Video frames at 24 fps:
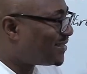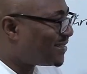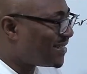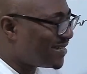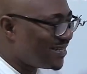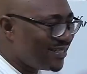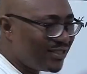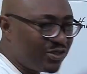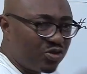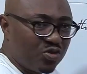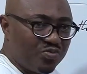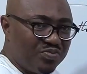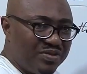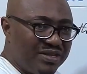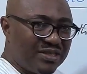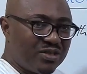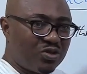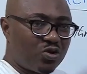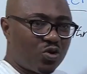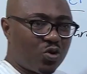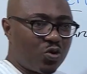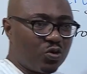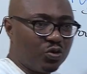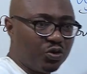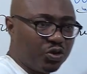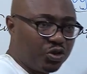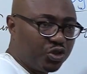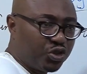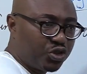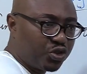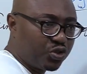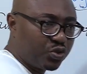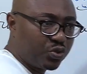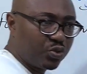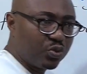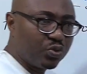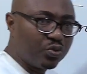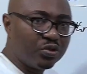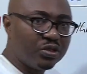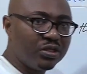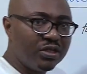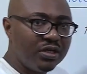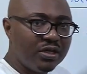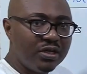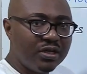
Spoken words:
There needs to be control.